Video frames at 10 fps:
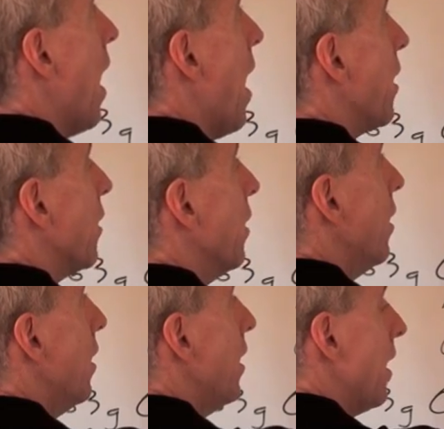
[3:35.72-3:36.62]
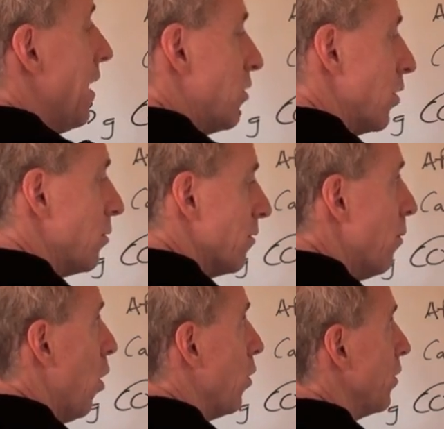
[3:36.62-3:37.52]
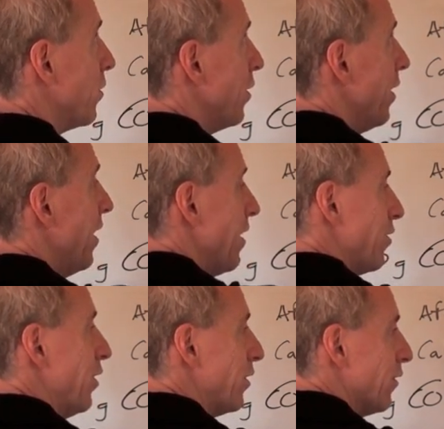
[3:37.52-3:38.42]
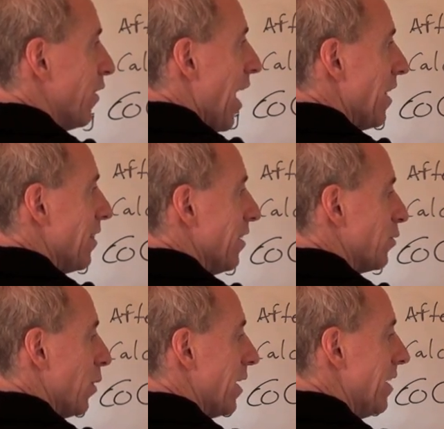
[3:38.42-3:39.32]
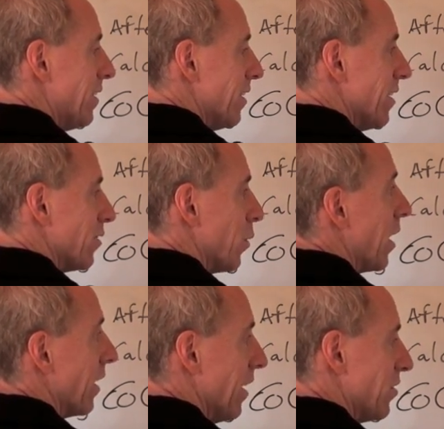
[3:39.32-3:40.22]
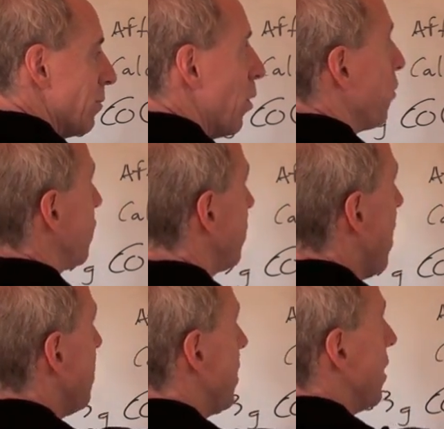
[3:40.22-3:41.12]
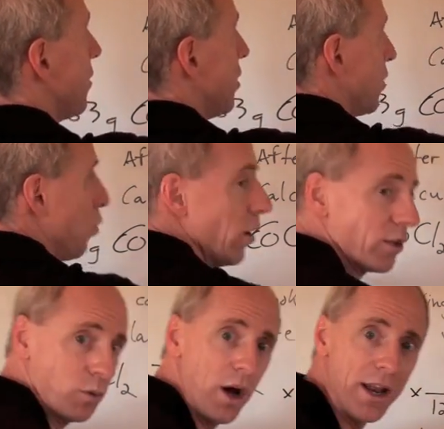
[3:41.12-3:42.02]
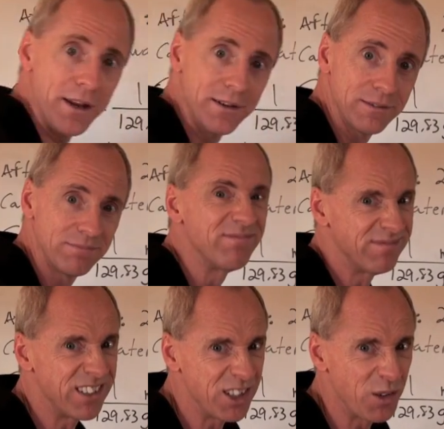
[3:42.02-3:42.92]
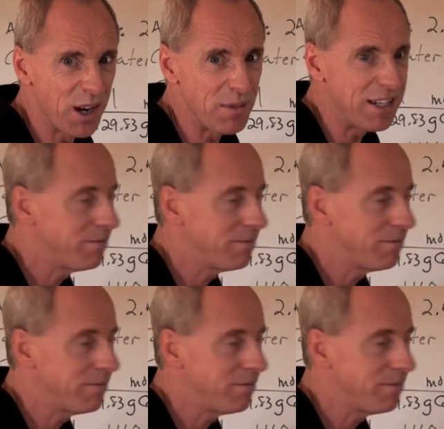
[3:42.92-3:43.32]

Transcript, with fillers: higher in terms of moles, so you'll divide this one into this one unless they're both the same and then it's just one to one. You know what I